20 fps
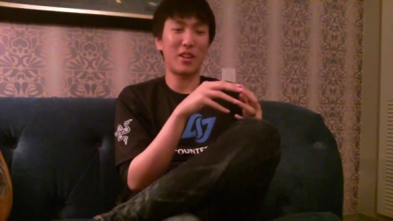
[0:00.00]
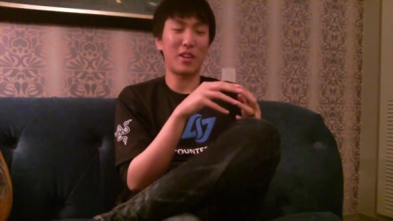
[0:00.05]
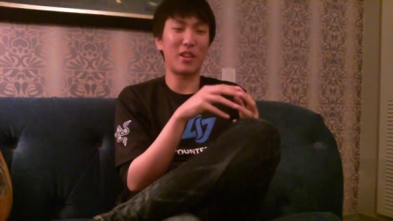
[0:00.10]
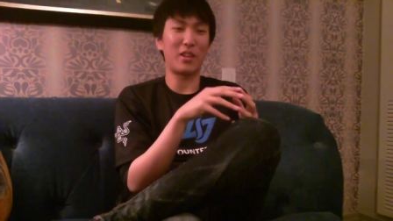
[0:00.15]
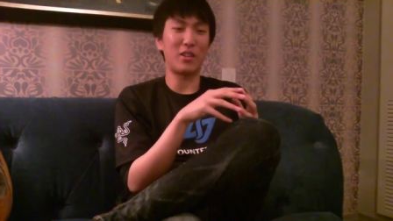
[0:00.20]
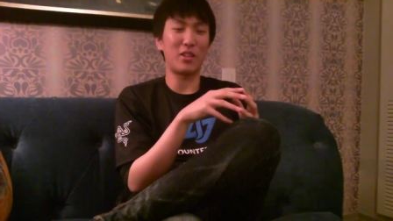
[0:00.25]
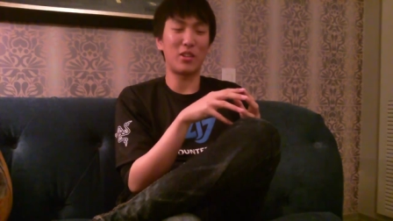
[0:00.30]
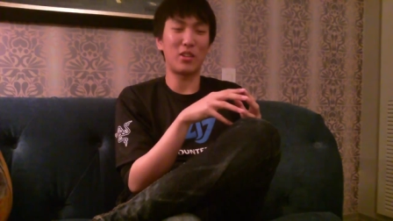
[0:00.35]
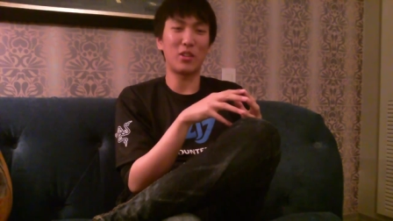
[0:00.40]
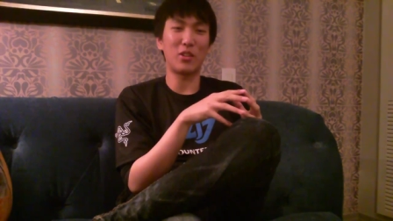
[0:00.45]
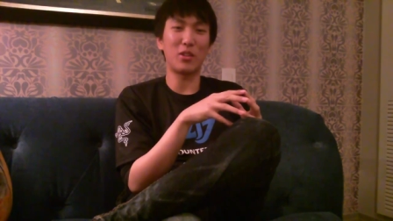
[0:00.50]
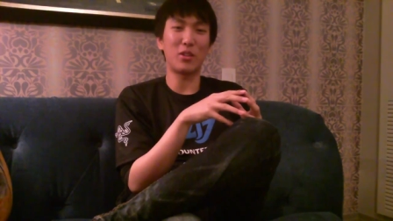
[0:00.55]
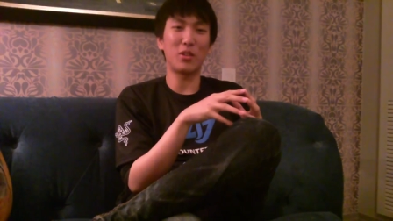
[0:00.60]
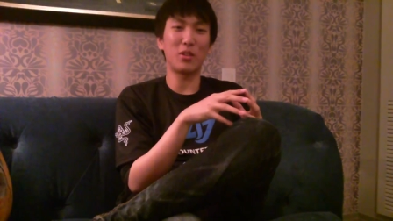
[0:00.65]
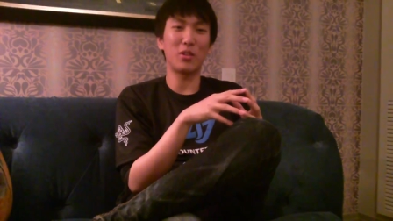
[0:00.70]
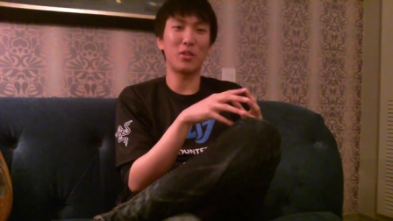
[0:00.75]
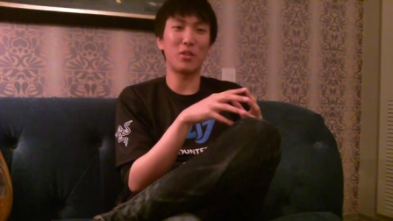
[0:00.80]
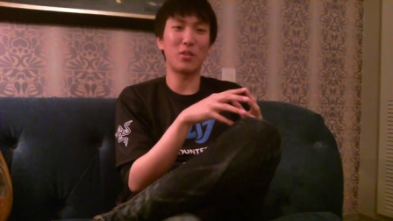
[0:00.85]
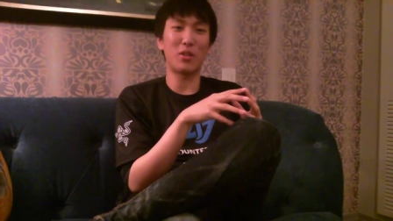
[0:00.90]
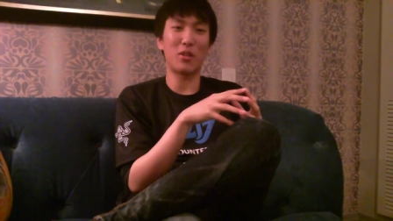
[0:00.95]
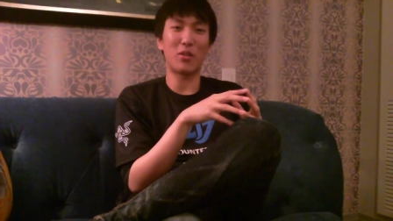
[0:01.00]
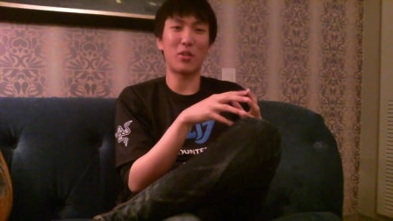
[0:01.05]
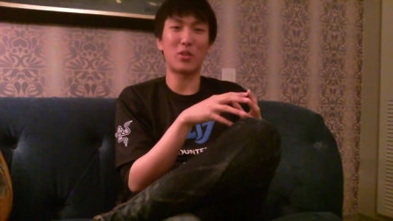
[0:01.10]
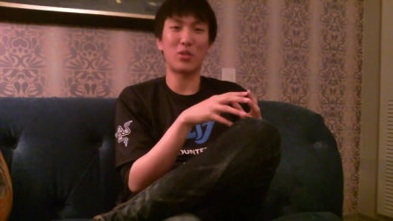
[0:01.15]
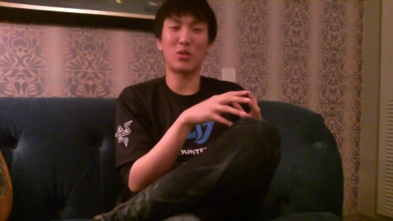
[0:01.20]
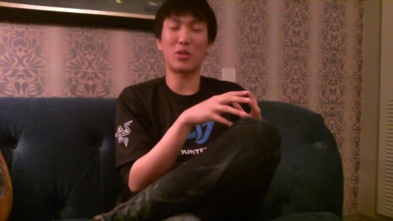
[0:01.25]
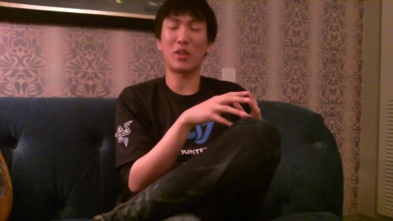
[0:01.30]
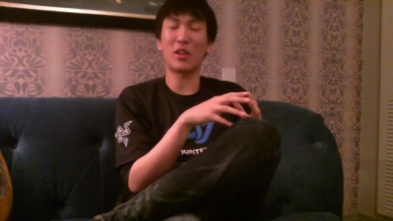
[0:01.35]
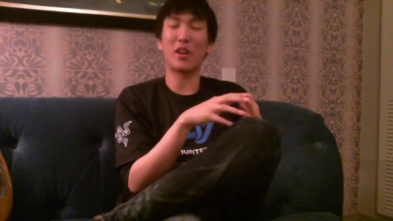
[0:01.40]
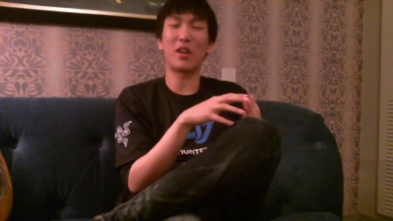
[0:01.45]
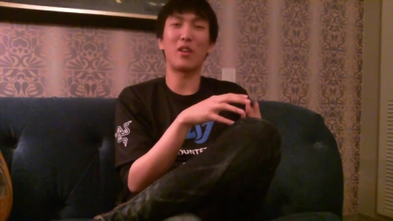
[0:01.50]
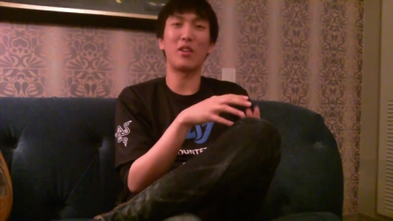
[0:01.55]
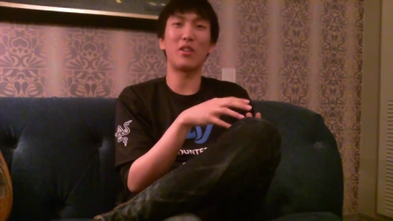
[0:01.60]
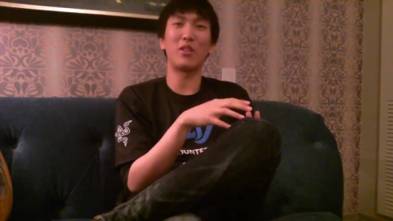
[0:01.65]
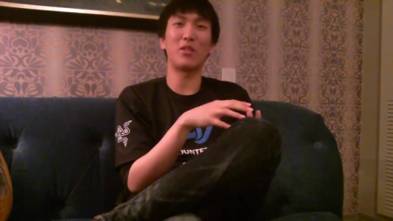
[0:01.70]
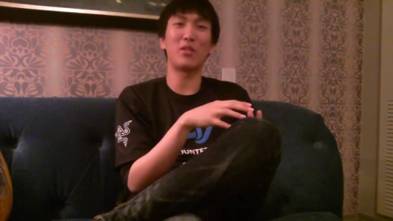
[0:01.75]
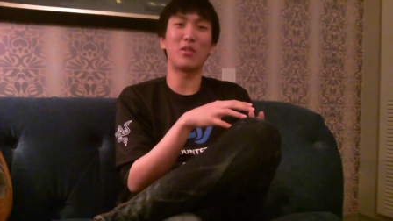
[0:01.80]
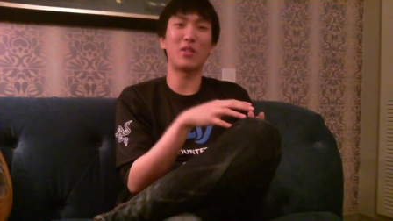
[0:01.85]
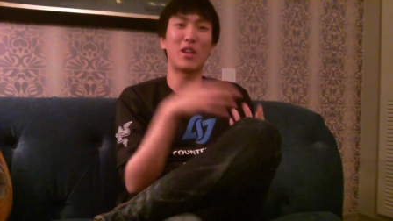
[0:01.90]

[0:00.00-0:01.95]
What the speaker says: and he'll eventually carry you.